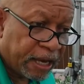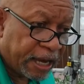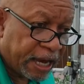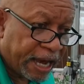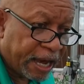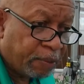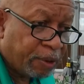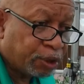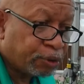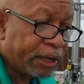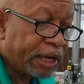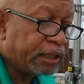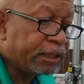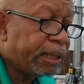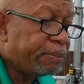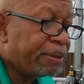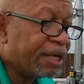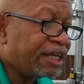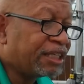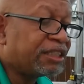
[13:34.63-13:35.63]
And we try to
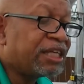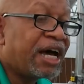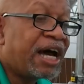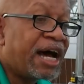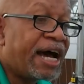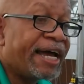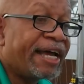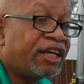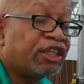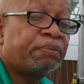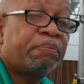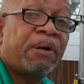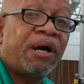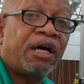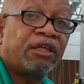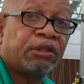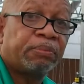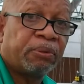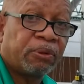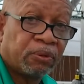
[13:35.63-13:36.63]
keep that as high as
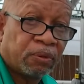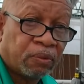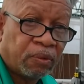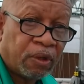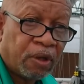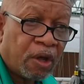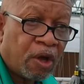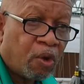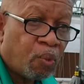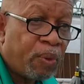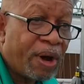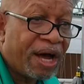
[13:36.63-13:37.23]
possible,